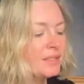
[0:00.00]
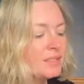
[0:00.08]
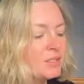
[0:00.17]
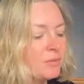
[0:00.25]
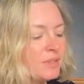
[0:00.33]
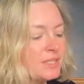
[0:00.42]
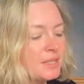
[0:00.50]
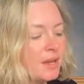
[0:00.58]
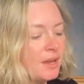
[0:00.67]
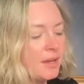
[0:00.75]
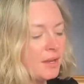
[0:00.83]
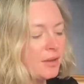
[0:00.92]
so we
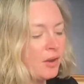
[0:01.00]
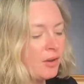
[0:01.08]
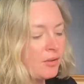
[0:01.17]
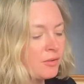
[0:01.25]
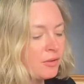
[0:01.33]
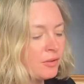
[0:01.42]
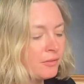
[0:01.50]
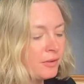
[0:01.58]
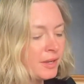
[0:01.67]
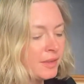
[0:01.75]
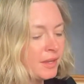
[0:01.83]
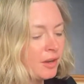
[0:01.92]
saw in an article
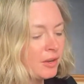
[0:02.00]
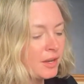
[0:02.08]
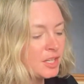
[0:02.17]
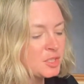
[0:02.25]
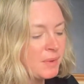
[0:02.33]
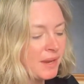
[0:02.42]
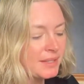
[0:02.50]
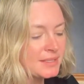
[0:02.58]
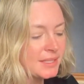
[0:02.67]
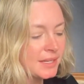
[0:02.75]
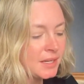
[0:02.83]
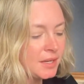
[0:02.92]
in the RDH
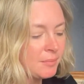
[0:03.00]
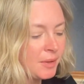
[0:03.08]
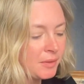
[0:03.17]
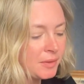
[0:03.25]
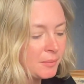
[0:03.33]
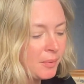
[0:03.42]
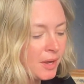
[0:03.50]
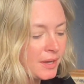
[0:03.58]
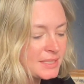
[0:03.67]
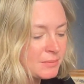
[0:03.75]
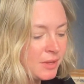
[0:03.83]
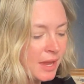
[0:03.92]
magazine about the
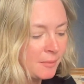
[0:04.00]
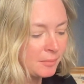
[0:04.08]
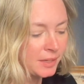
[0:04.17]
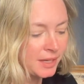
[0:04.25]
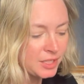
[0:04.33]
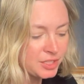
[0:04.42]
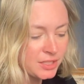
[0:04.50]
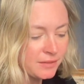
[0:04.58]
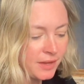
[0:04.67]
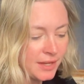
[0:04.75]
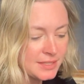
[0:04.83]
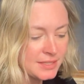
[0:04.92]
possible application
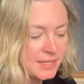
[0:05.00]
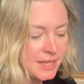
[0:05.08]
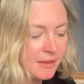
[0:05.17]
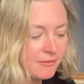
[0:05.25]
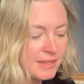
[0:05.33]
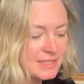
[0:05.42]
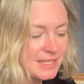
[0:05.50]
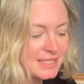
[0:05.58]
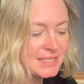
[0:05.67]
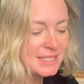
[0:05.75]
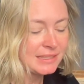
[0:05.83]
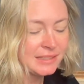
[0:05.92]
of SDF as a
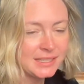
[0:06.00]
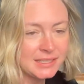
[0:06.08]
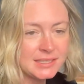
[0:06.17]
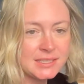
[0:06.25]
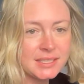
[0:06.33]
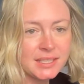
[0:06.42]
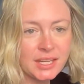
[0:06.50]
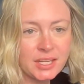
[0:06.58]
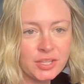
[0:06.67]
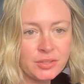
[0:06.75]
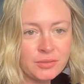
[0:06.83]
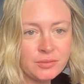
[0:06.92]
sealant.
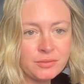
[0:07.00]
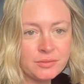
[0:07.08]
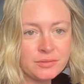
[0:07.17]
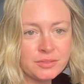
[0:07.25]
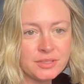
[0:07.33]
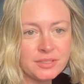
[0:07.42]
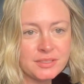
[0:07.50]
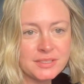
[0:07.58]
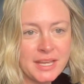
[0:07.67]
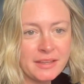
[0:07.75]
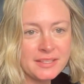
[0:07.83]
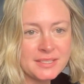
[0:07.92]
Can you
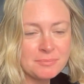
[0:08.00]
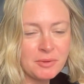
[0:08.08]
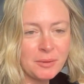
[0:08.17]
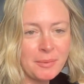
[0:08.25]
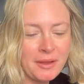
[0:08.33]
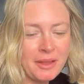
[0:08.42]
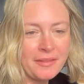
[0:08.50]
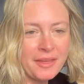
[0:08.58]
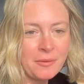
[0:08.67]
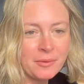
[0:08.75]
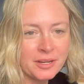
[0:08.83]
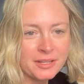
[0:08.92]
tell us more about how
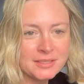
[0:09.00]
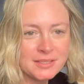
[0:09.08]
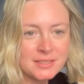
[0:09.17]
that works?